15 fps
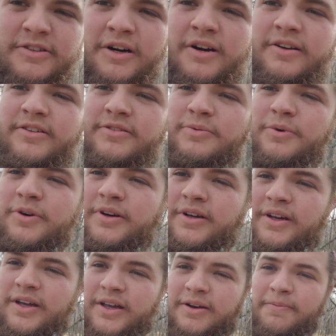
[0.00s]
start this
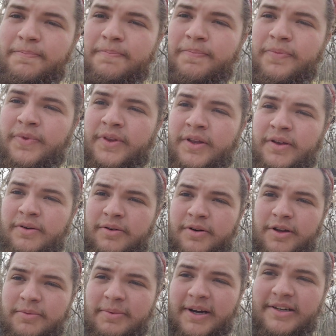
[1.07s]
morning and we'll
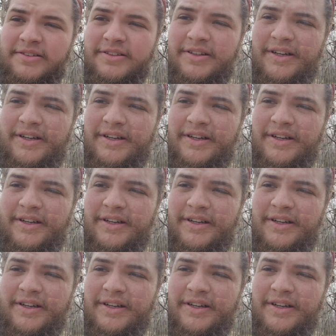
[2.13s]
get back to